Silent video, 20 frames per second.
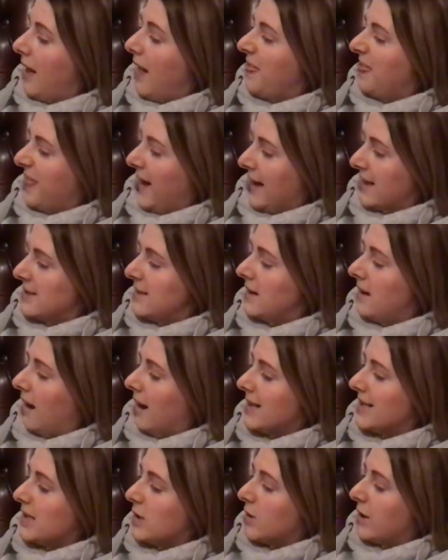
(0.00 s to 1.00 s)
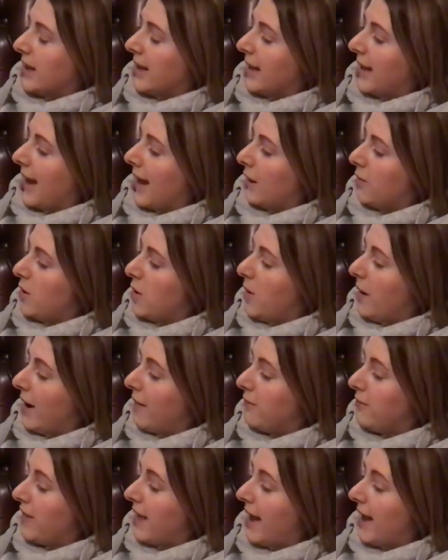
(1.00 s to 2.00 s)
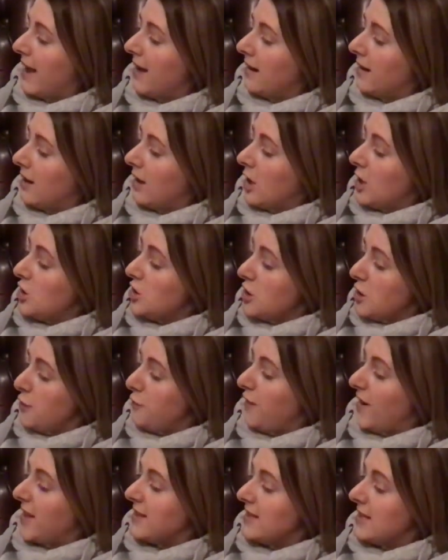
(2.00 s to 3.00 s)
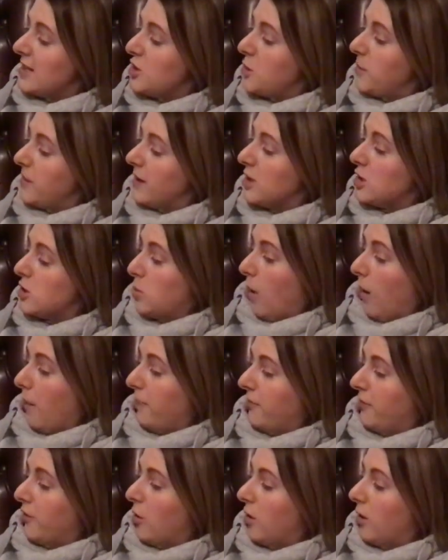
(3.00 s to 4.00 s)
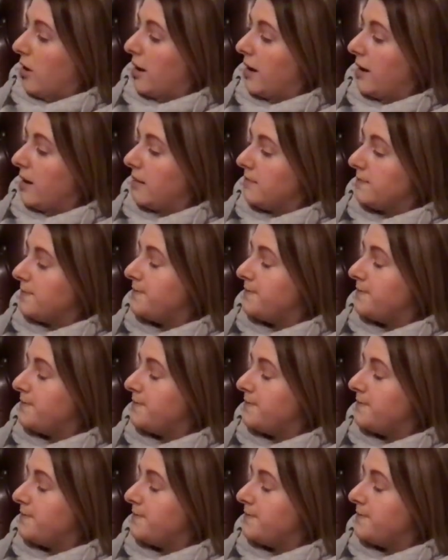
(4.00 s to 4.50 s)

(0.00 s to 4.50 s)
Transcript: "That's a nice looking cow you have there. Do you fancy doing a swap for her?"